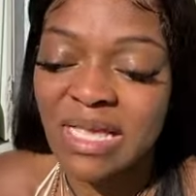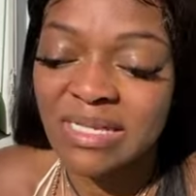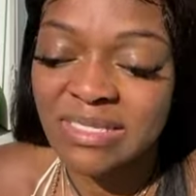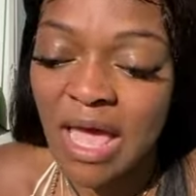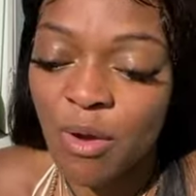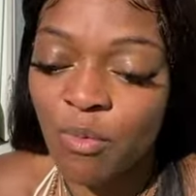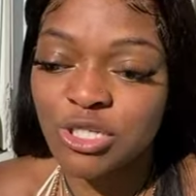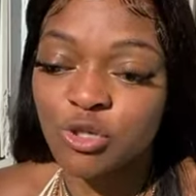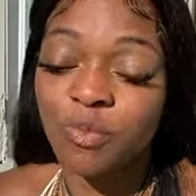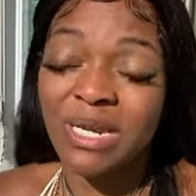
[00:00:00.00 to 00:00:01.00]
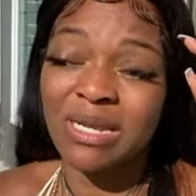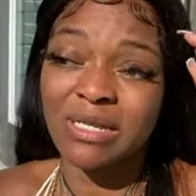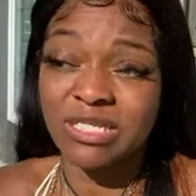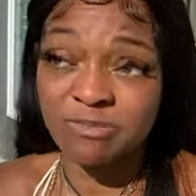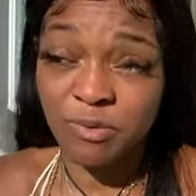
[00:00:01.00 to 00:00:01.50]
is that once you put it
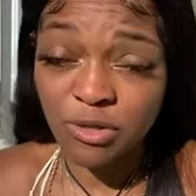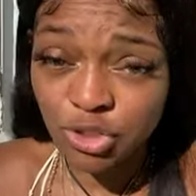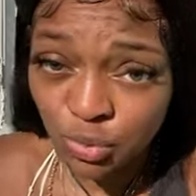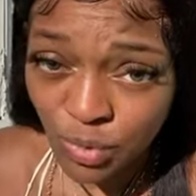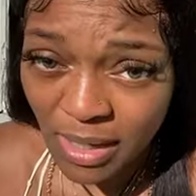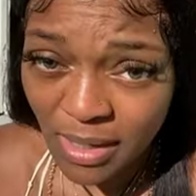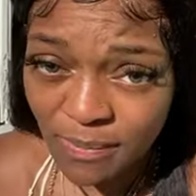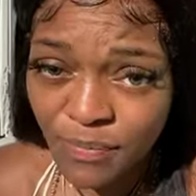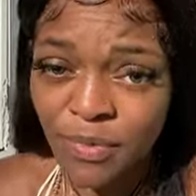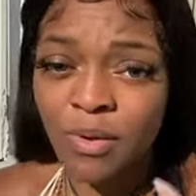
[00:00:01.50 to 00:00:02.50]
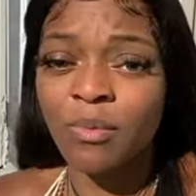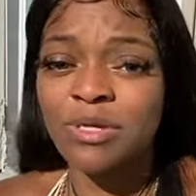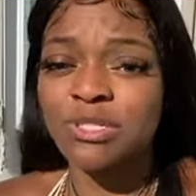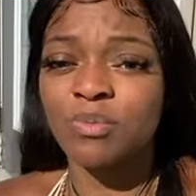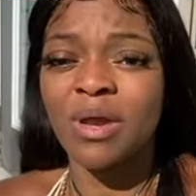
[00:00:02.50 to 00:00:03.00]
in the spiritual realm,
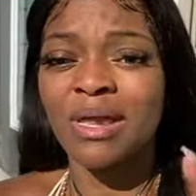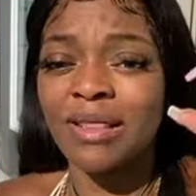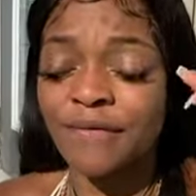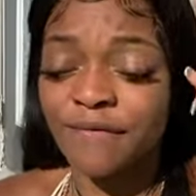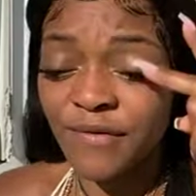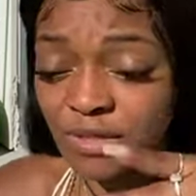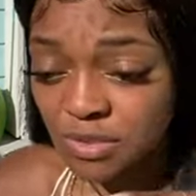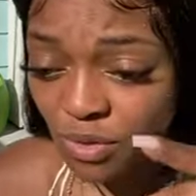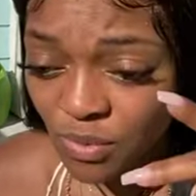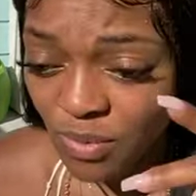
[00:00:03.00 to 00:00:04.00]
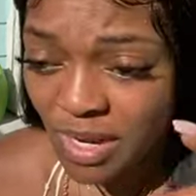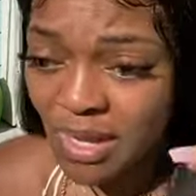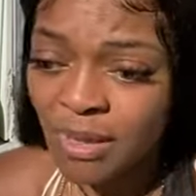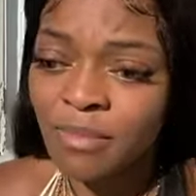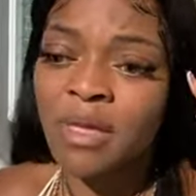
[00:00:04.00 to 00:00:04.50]
once you bring it in the physical
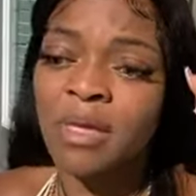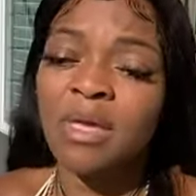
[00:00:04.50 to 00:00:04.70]
realm,